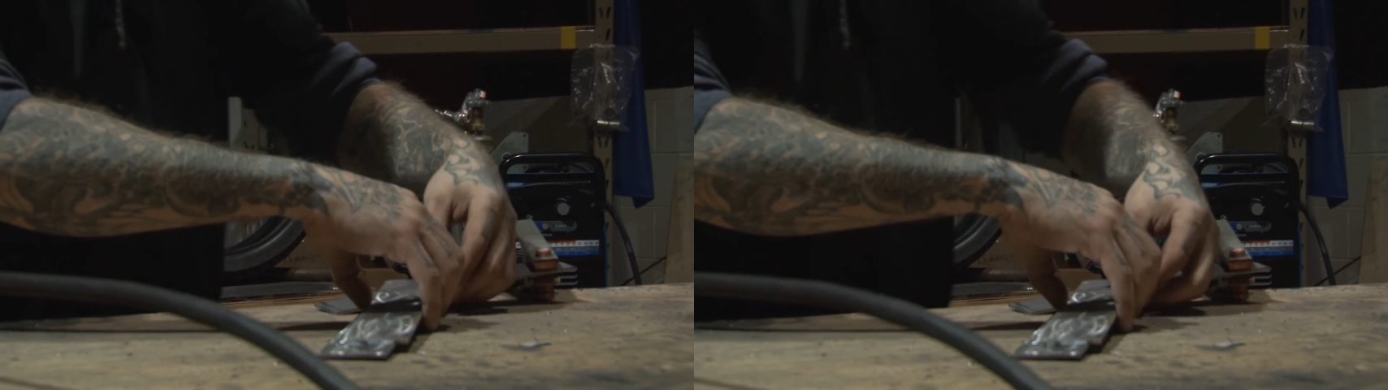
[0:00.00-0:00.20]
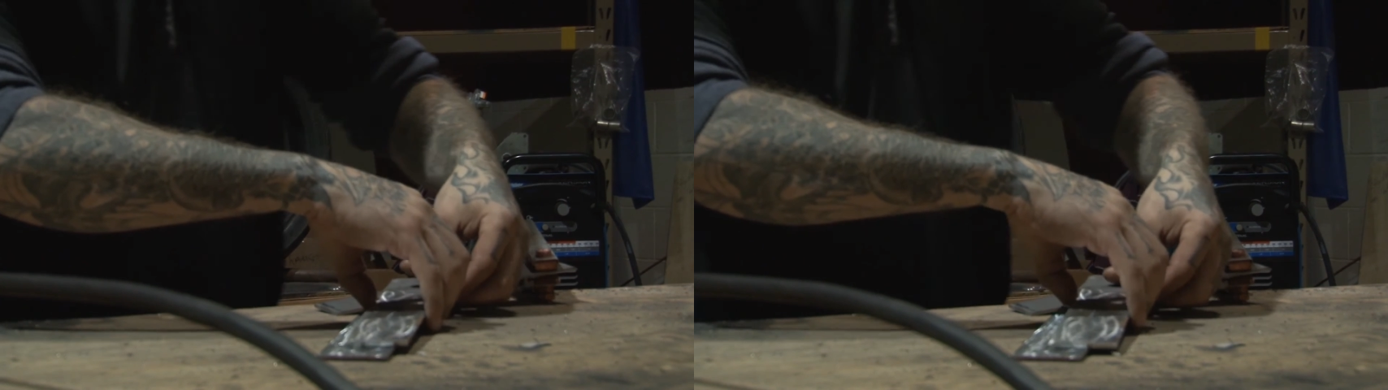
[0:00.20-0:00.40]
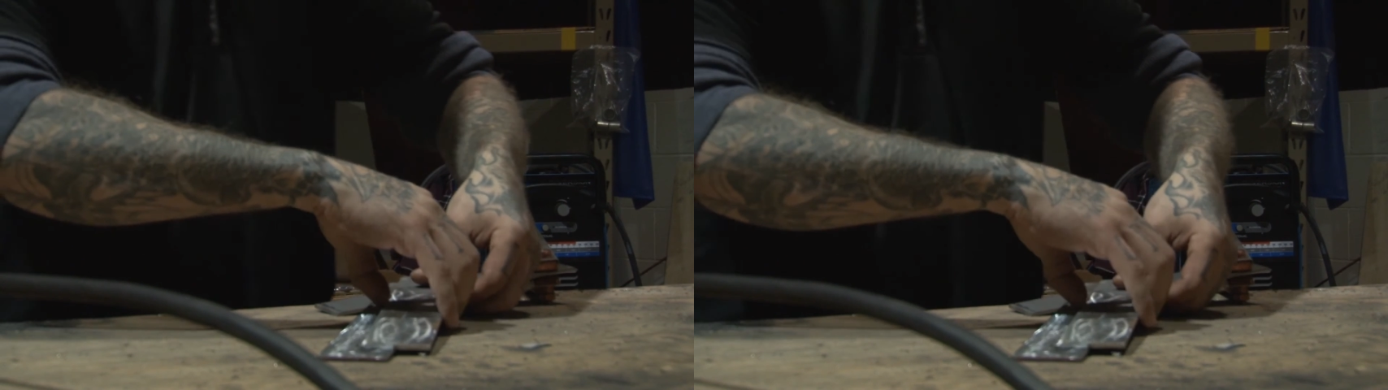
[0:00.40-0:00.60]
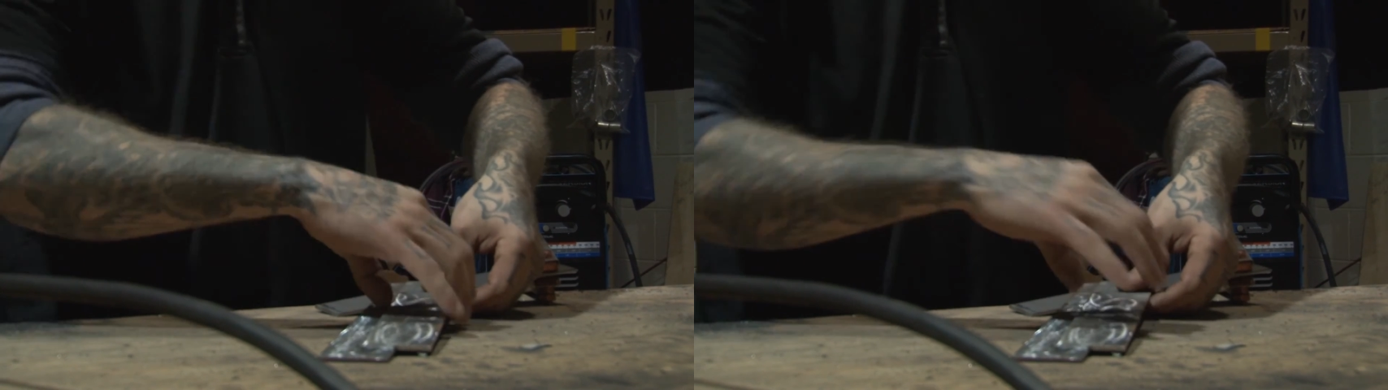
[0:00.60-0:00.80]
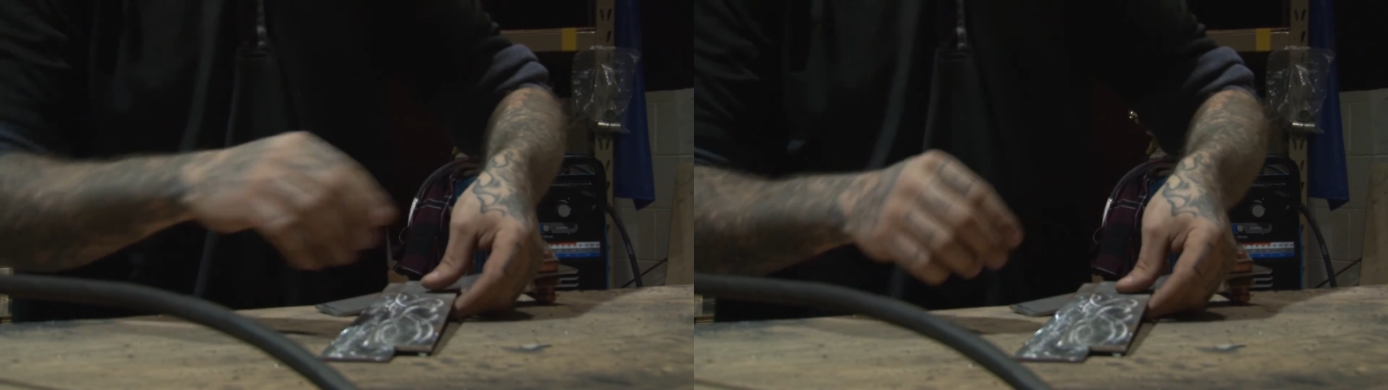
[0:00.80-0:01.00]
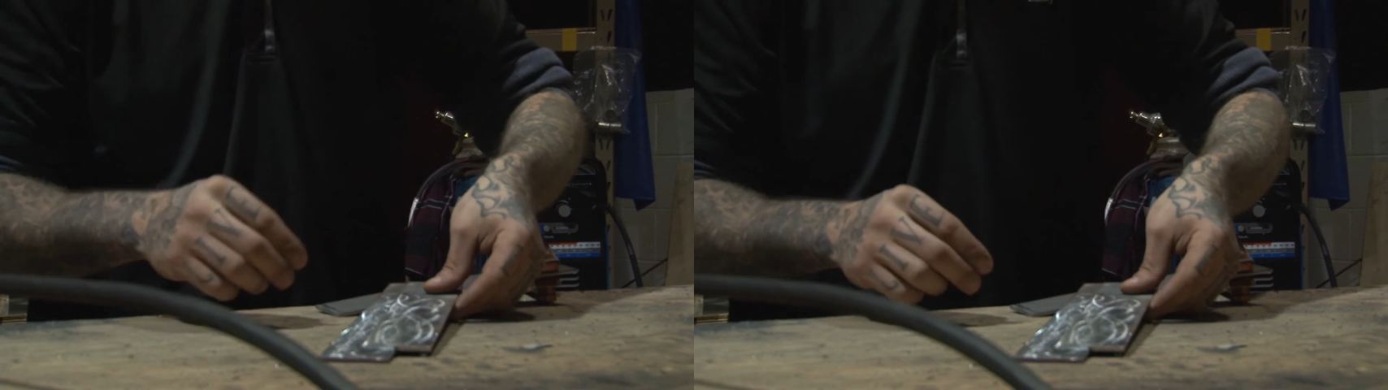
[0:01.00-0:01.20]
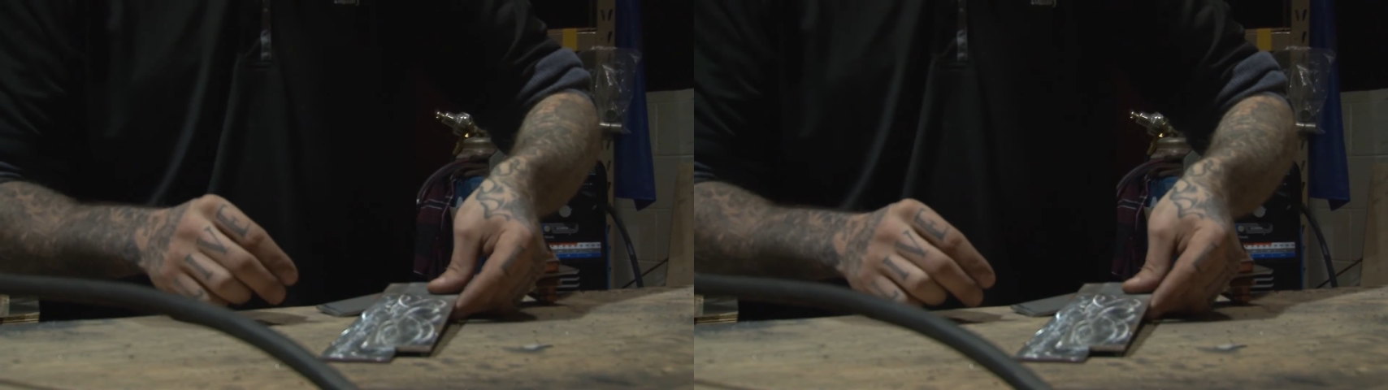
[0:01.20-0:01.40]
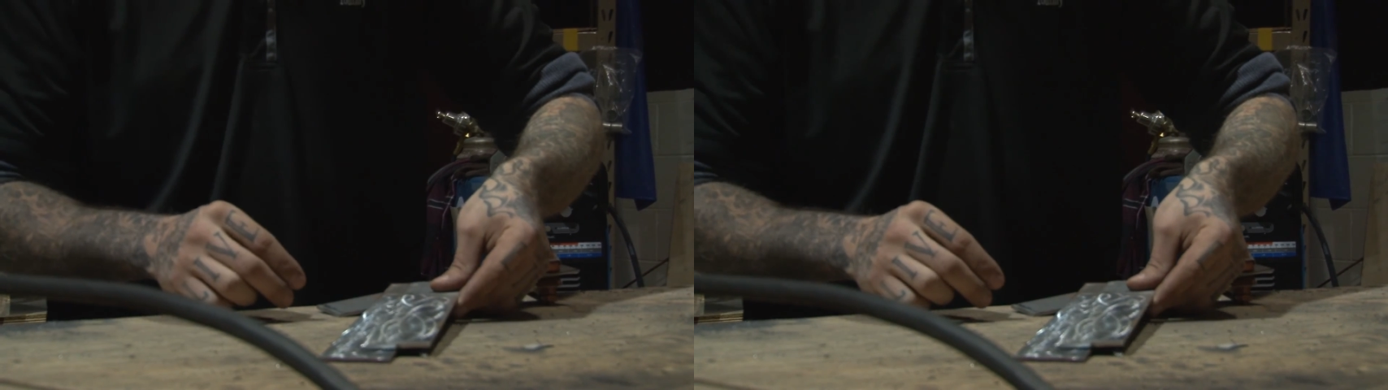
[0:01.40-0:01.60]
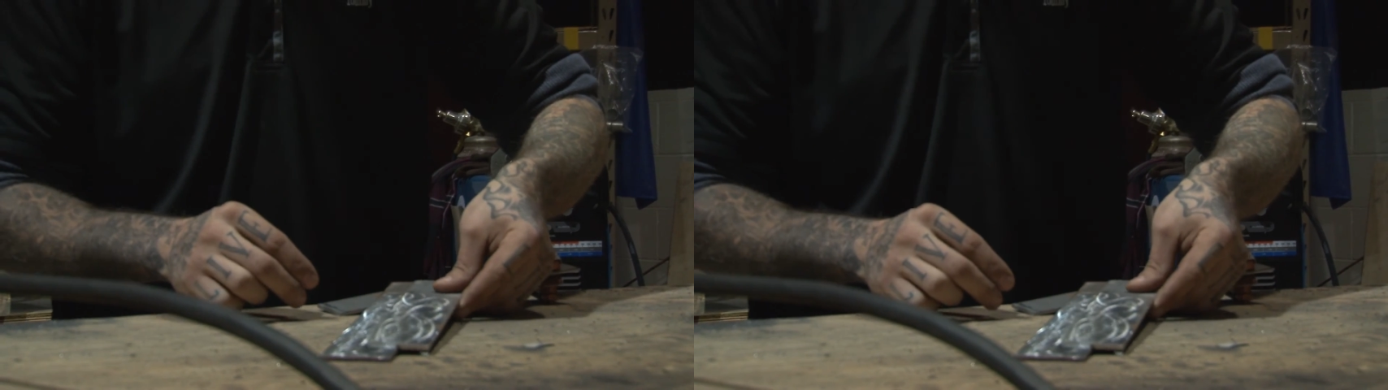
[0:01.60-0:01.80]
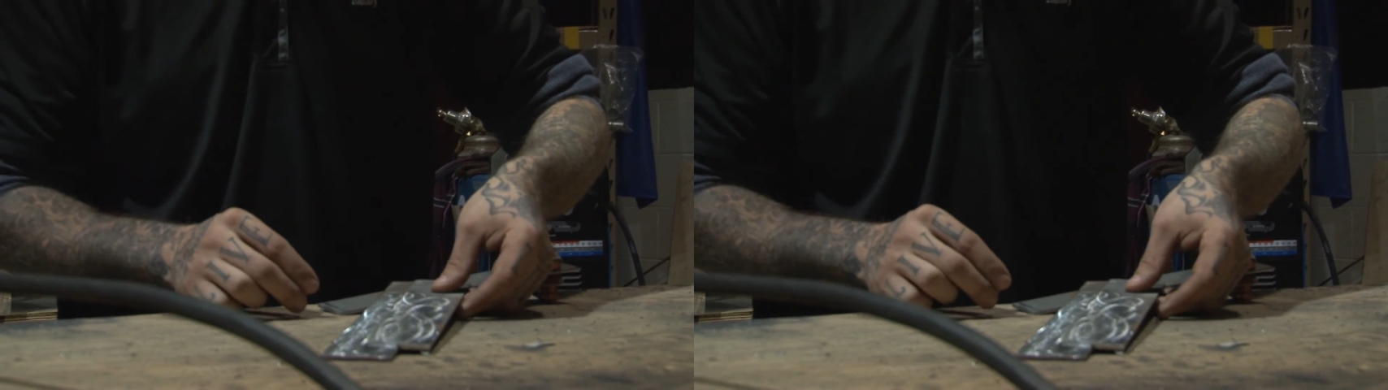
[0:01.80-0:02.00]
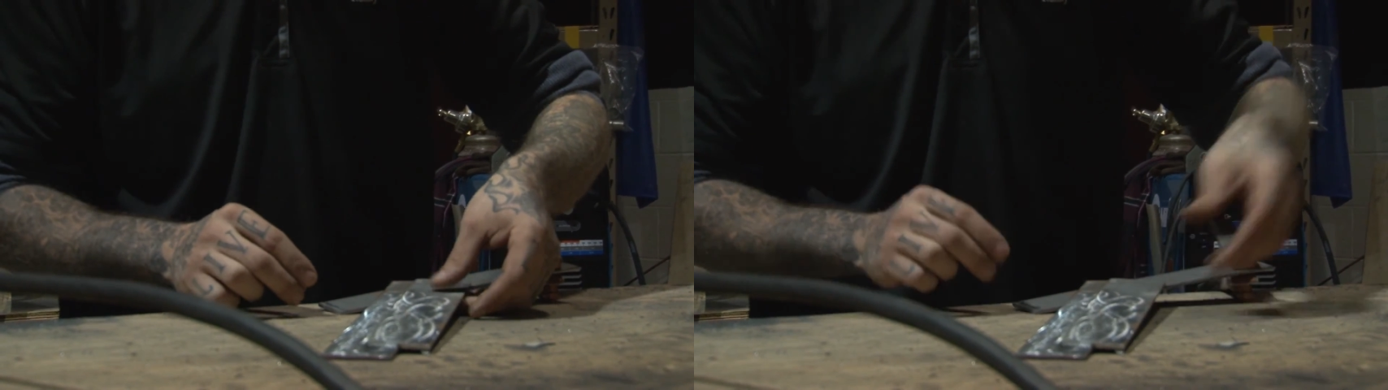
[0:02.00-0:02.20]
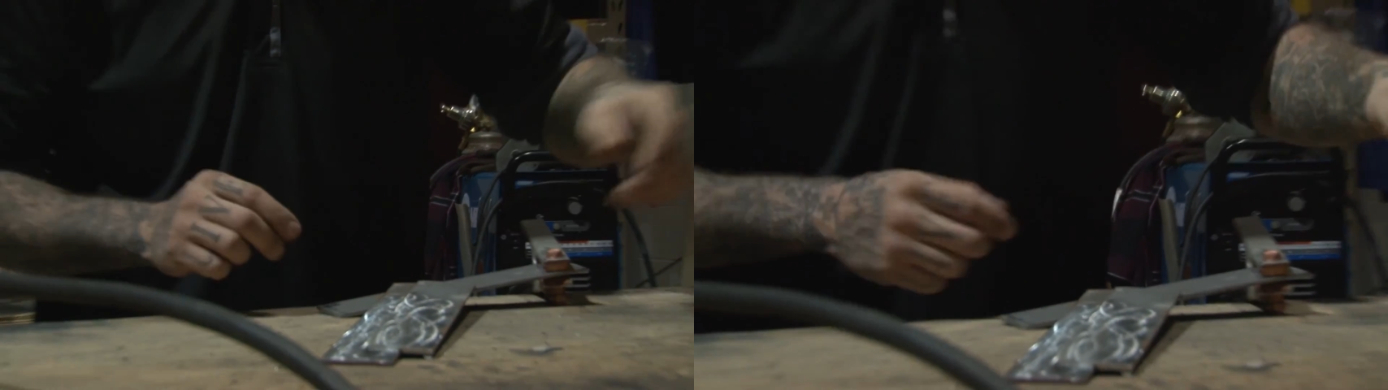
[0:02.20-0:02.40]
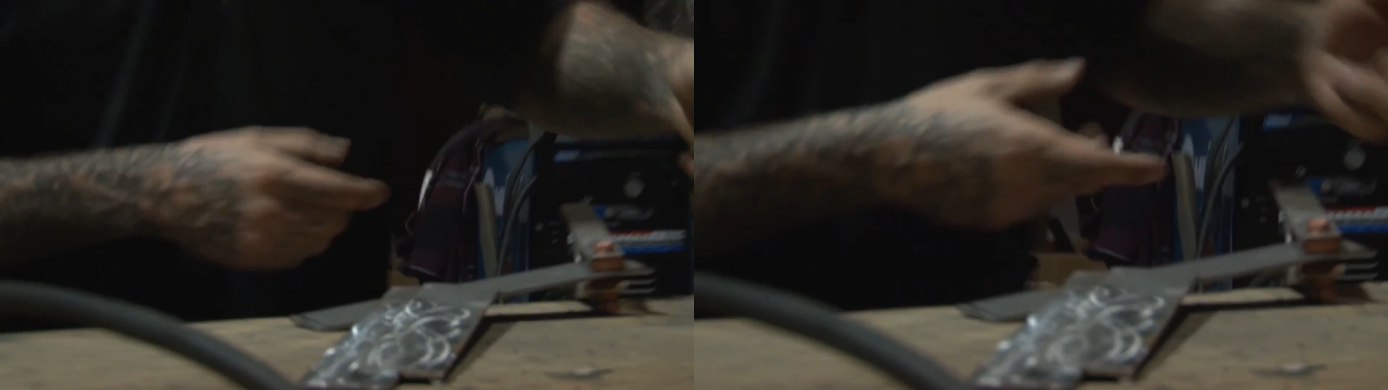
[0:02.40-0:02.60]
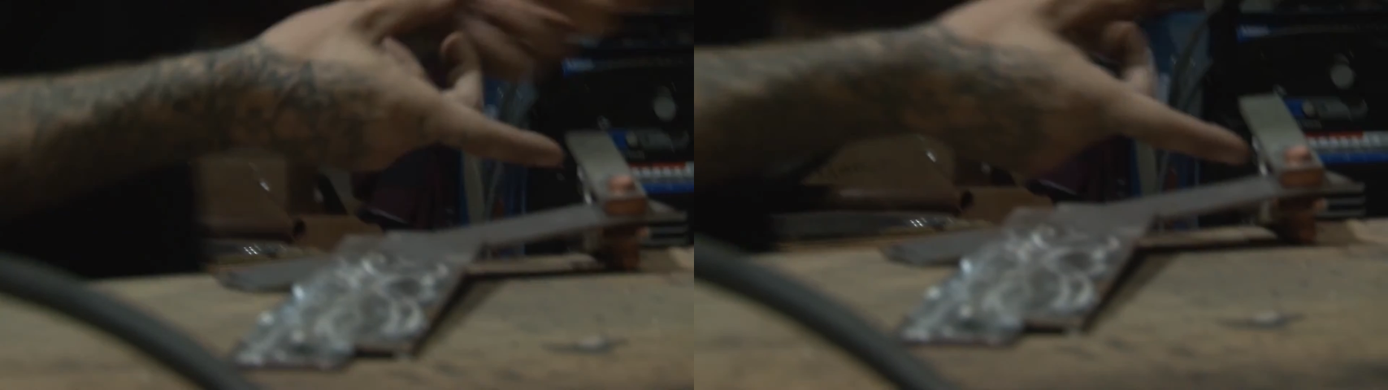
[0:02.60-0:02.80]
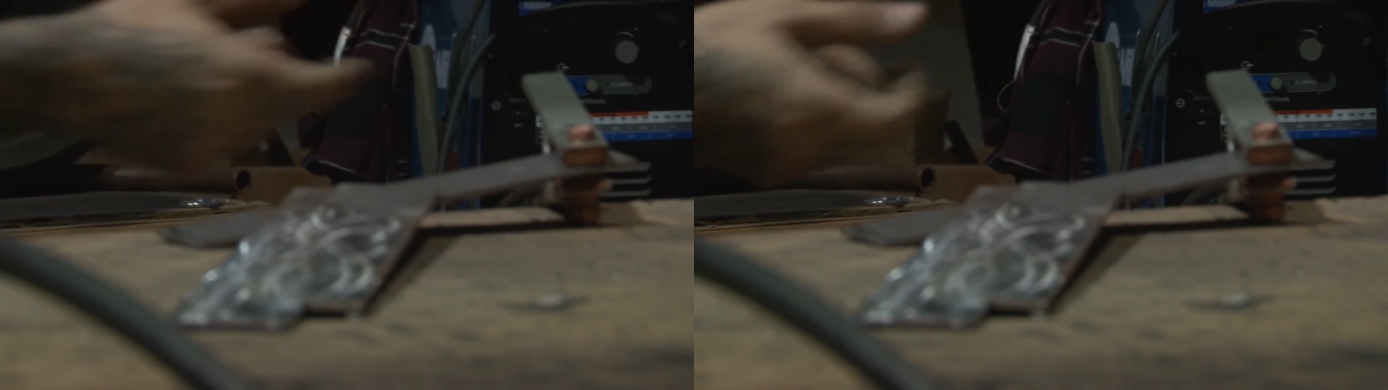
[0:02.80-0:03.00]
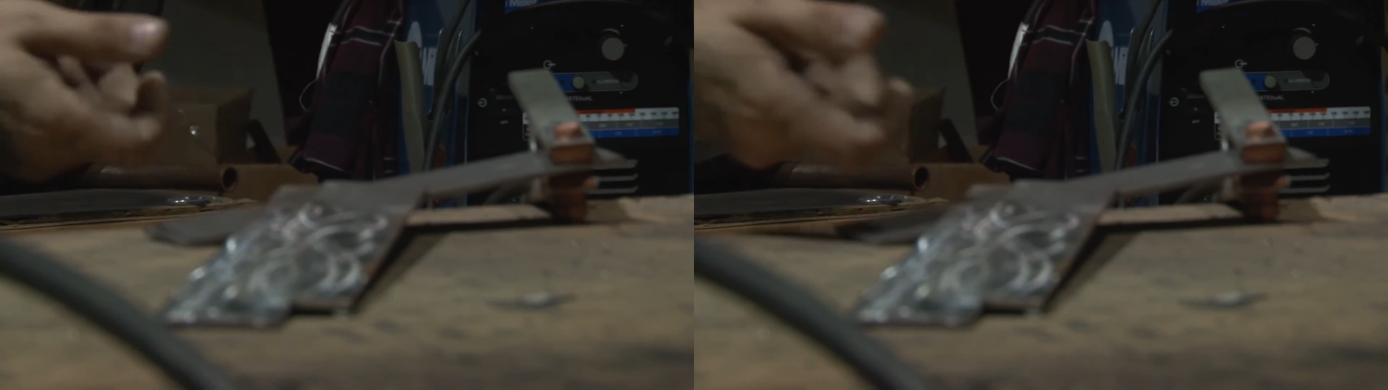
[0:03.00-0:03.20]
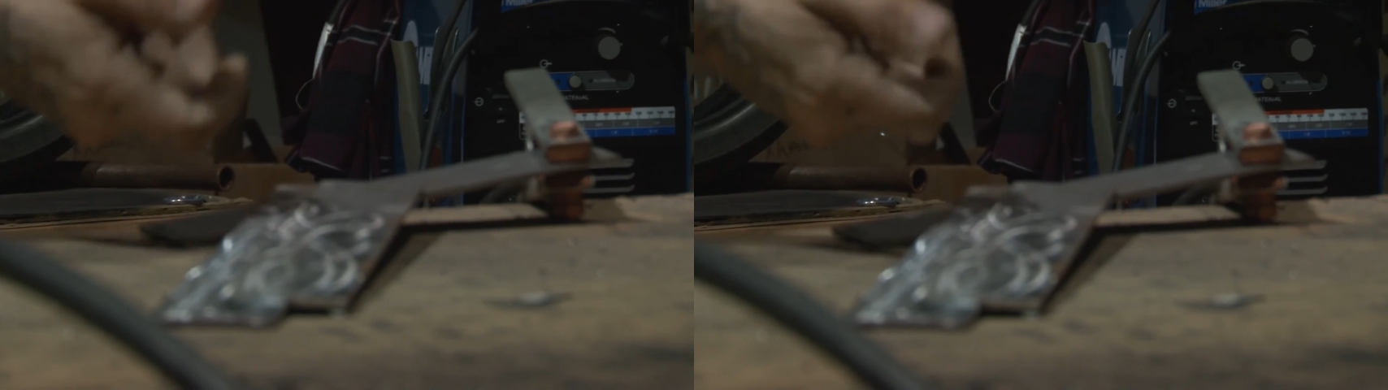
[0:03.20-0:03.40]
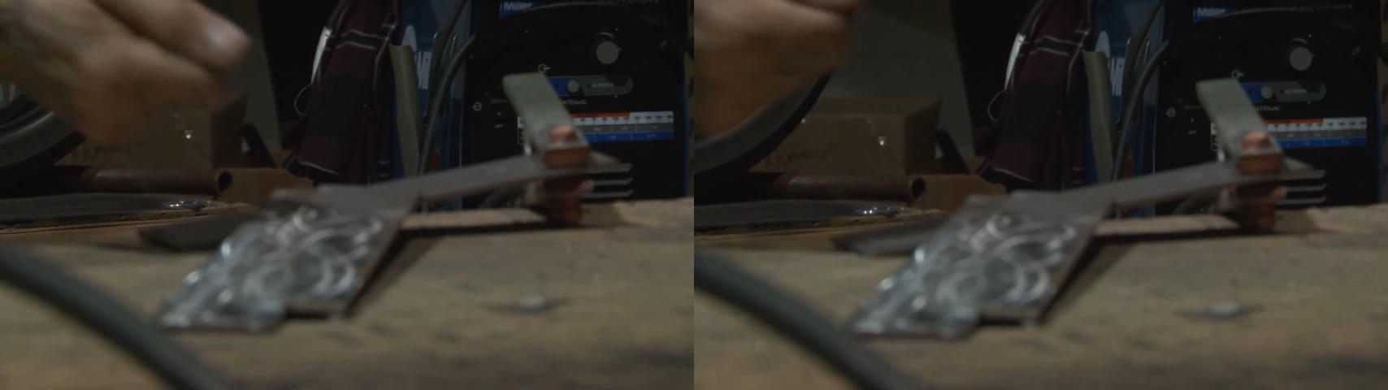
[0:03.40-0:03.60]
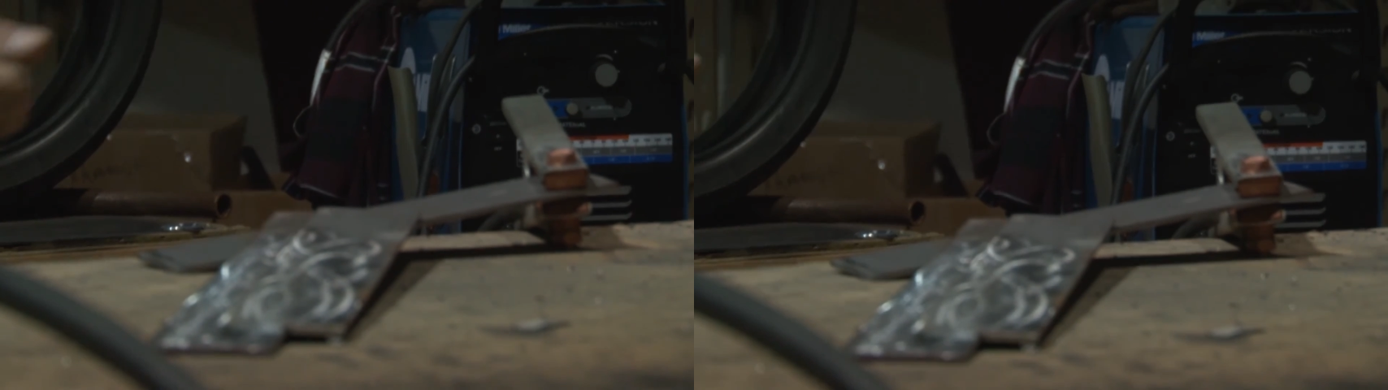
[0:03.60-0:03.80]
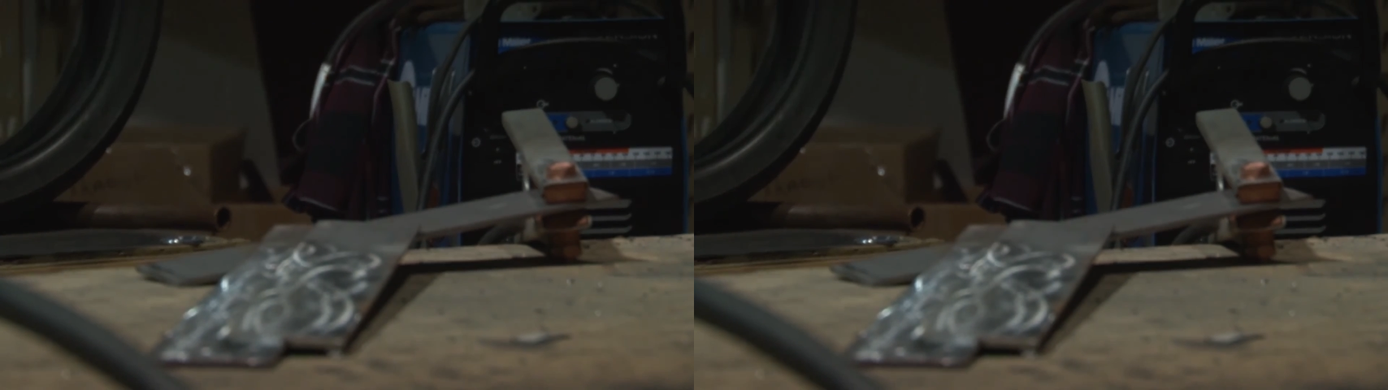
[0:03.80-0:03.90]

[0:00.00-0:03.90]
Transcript: [unreadable: no face in view]